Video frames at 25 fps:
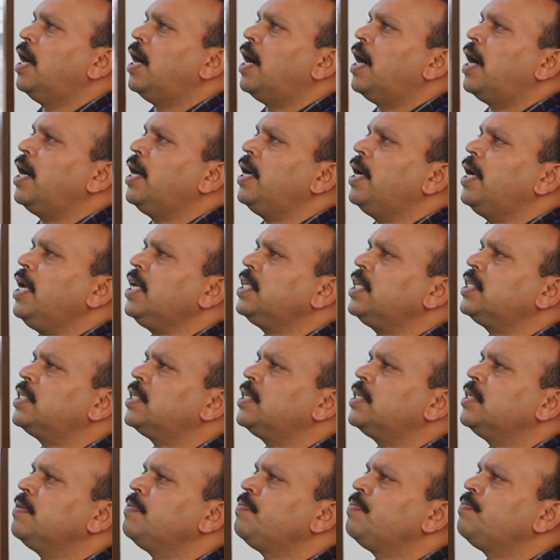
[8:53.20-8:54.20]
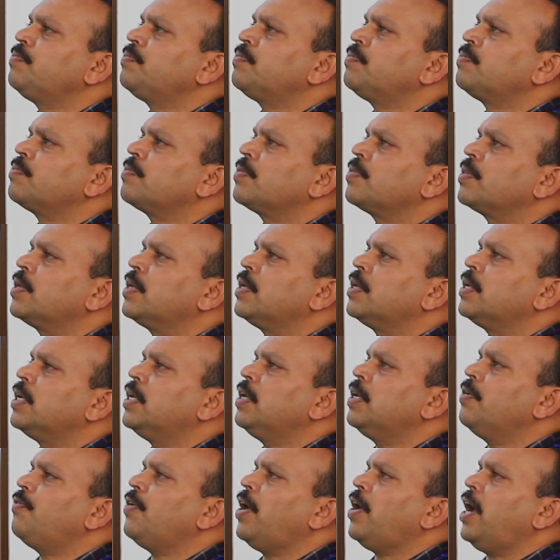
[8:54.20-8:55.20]
And next,
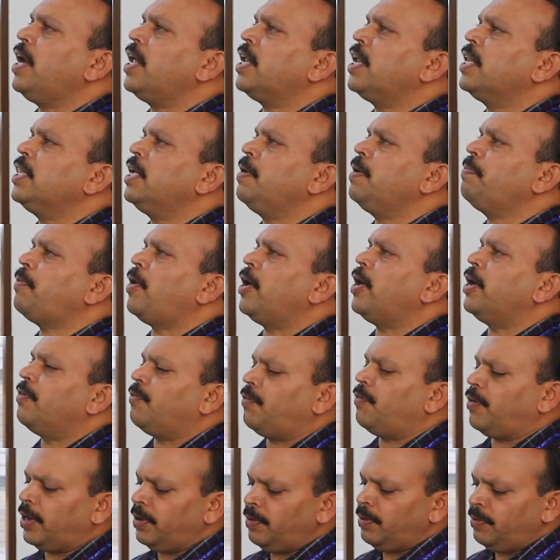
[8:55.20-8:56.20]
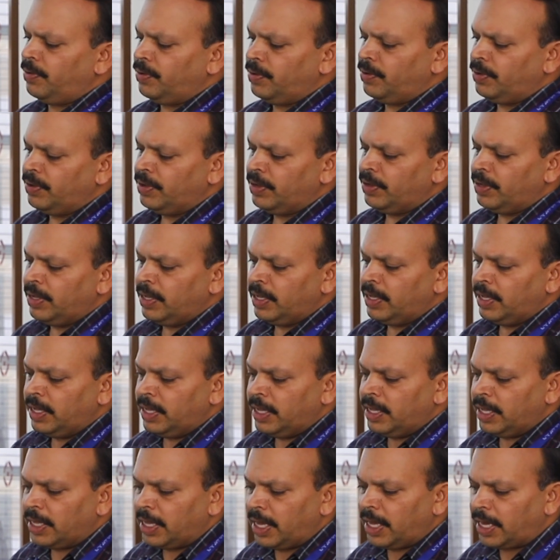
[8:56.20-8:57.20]
if you add another
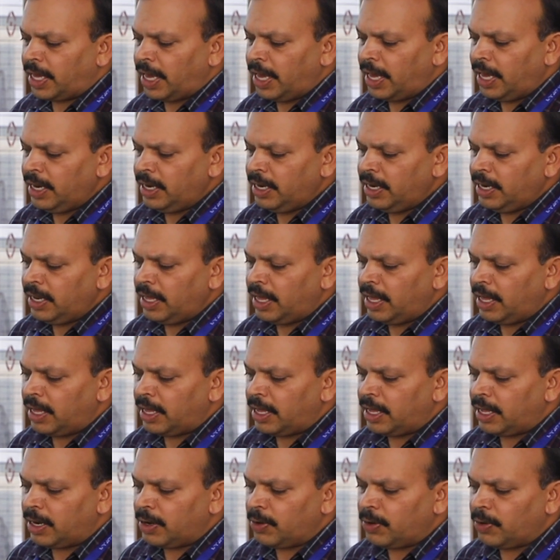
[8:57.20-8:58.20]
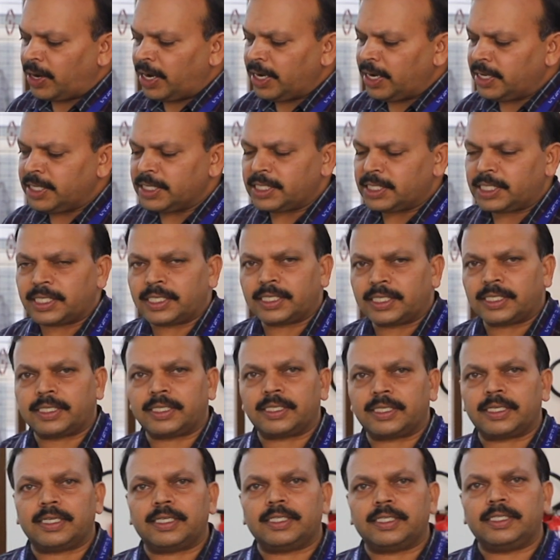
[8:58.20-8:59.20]
0.5, again look at
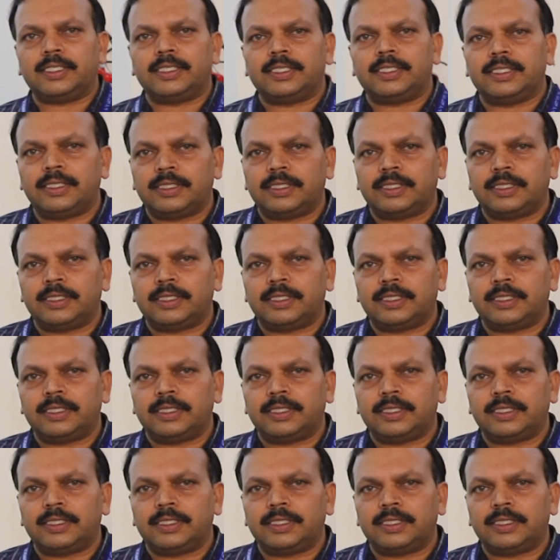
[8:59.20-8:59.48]
this,